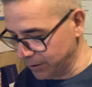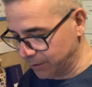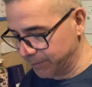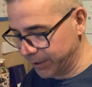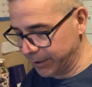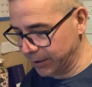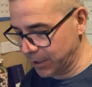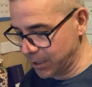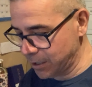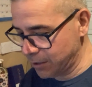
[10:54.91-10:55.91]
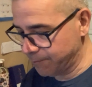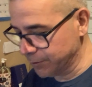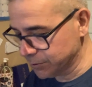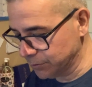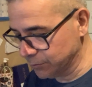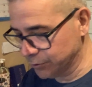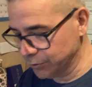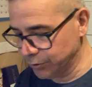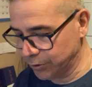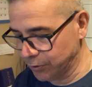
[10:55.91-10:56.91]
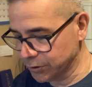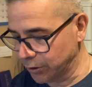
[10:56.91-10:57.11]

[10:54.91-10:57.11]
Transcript: on my personal to-do notes.